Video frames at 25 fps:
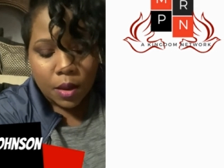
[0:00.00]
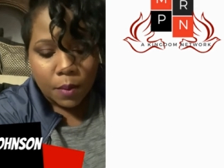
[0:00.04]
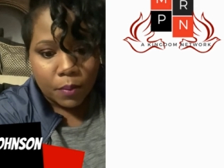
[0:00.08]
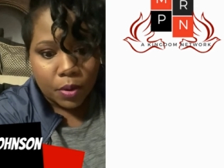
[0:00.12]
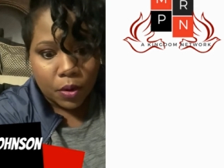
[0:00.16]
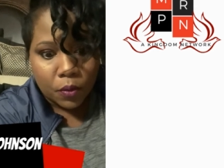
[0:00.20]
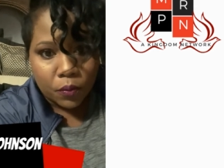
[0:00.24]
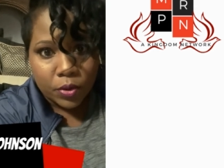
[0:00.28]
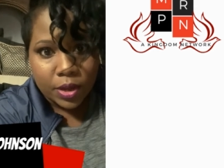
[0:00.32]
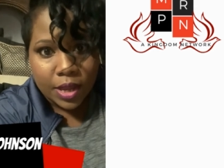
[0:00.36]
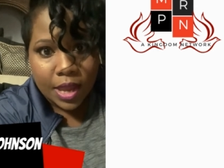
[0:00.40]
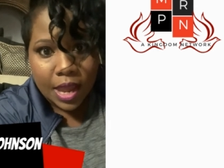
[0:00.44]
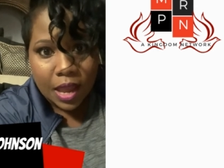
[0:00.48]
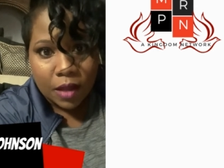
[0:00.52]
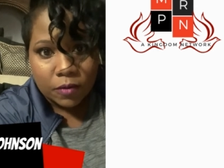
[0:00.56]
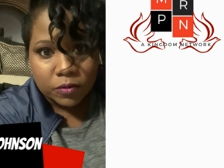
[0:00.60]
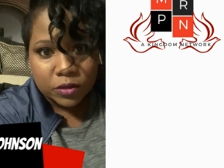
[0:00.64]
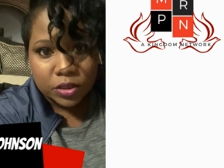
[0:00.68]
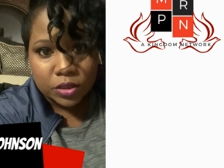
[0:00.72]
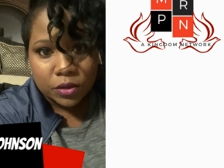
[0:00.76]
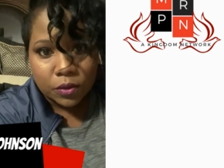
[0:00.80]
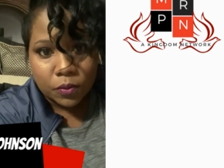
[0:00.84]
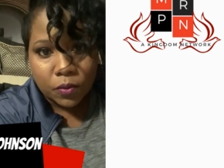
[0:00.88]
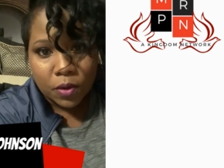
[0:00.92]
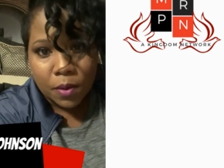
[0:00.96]
but we have
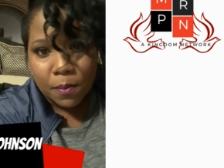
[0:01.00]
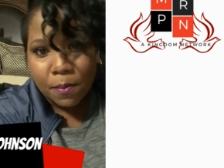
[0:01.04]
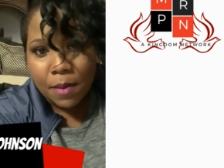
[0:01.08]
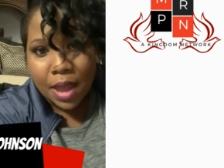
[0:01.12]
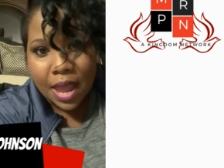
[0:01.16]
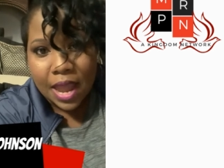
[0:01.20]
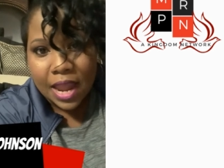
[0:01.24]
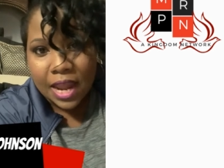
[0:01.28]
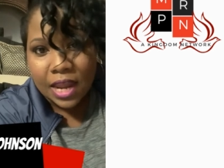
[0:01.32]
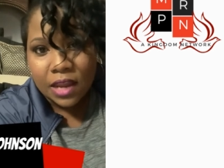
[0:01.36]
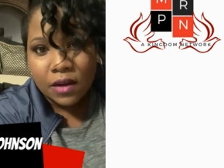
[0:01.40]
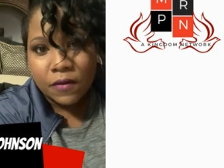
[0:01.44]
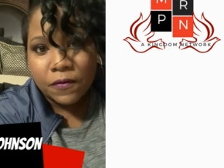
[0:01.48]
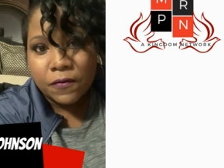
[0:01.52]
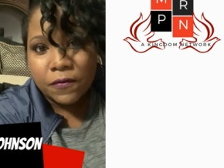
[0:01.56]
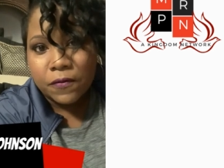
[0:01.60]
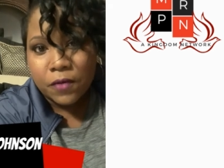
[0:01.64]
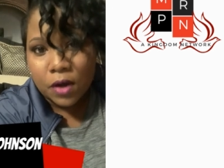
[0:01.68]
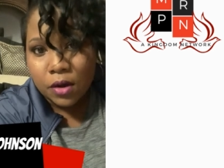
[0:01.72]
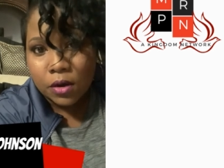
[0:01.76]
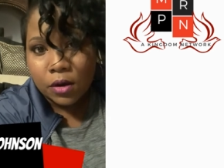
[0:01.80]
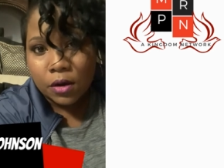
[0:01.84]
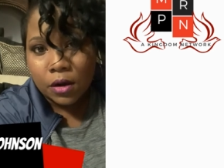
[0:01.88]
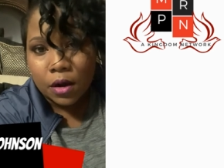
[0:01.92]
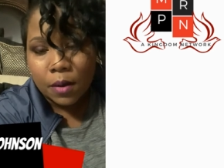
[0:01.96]
to remain
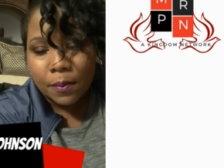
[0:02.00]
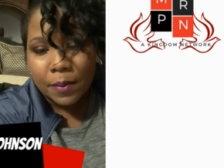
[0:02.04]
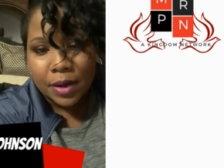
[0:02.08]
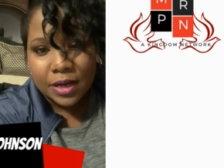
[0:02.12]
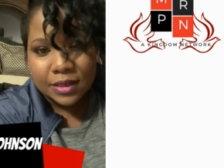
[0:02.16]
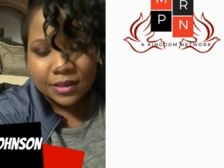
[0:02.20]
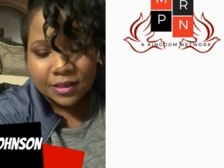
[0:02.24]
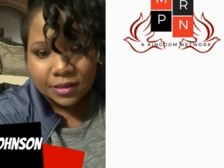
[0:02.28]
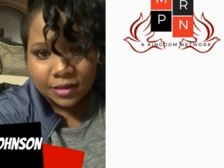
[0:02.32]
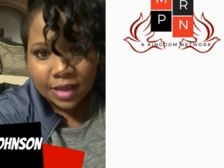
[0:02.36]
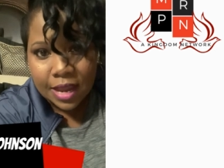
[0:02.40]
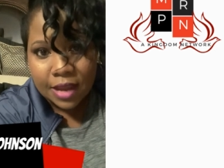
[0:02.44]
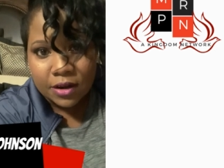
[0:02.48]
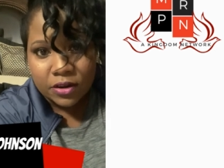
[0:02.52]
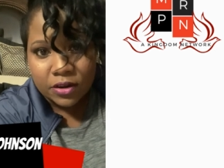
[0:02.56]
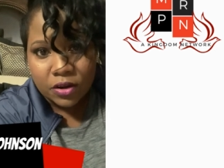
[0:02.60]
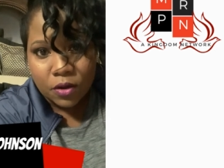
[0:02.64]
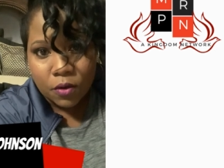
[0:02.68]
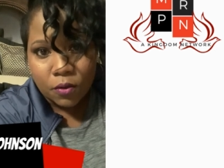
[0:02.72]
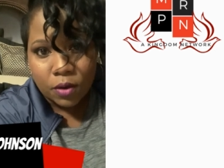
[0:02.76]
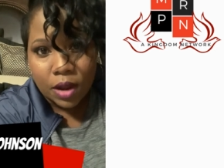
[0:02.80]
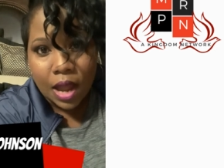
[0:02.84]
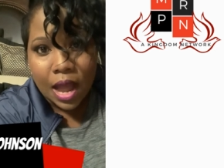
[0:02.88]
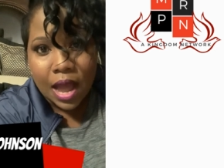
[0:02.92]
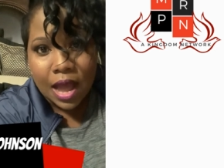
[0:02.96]
firm and stand
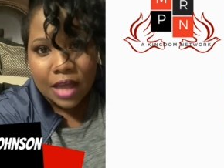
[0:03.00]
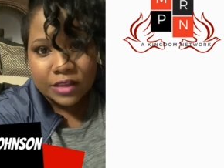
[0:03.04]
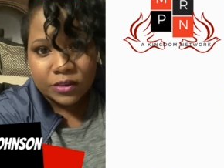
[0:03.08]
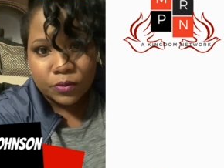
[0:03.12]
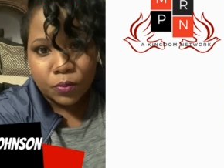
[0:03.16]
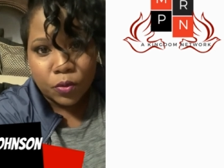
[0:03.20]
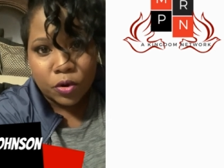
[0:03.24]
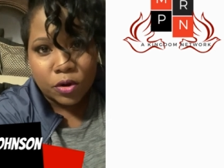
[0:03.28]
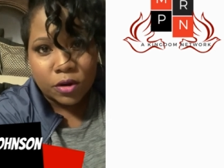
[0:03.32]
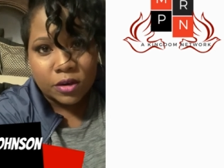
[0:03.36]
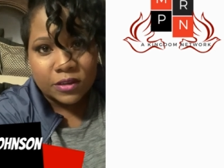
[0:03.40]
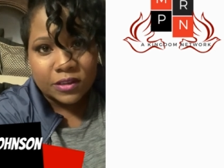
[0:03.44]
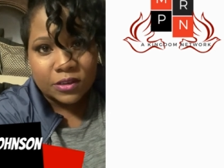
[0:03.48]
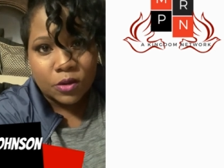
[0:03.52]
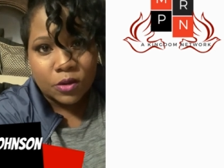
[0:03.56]
on God's word.